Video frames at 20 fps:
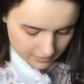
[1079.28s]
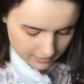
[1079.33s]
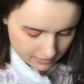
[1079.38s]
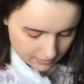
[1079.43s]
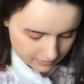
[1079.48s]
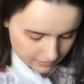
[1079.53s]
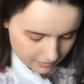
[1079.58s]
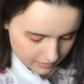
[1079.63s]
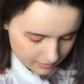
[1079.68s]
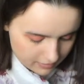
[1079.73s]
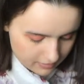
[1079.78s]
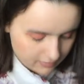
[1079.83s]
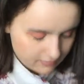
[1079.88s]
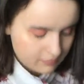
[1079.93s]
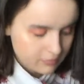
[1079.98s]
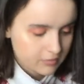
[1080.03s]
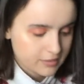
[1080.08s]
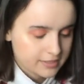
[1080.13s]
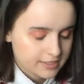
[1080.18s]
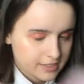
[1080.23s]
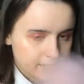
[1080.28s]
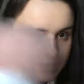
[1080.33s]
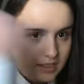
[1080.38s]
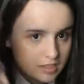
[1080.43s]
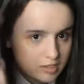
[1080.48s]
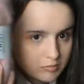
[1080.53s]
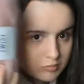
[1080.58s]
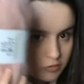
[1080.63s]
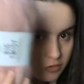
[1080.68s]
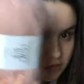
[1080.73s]
And then, of course, I
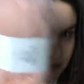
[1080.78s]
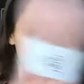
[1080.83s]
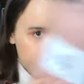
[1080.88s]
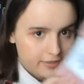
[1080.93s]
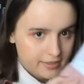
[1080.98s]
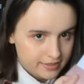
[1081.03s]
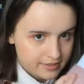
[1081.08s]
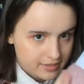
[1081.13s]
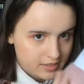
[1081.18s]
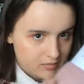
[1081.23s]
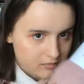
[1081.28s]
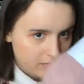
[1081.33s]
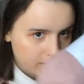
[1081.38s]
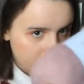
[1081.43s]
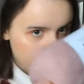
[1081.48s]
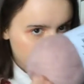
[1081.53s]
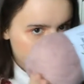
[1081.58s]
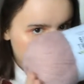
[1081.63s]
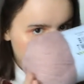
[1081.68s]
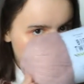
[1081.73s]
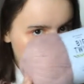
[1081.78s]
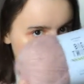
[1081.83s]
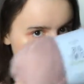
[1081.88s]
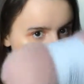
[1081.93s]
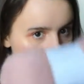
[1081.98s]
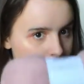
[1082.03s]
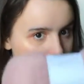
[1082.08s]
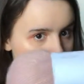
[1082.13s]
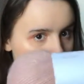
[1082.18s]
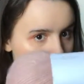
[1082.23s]
needed more of this to make my
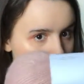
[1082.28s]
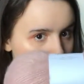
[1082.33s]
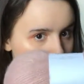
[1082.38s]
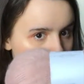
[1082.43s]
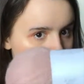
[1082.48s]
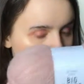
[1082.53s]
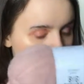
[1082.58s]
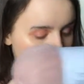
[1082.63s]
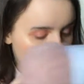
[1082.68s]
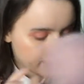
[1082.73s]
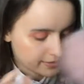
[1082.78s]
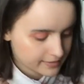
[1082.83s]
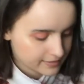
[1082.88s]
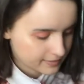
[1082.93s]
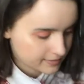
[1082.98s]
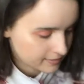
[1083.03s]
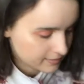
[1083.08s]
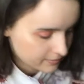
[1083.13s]
vest.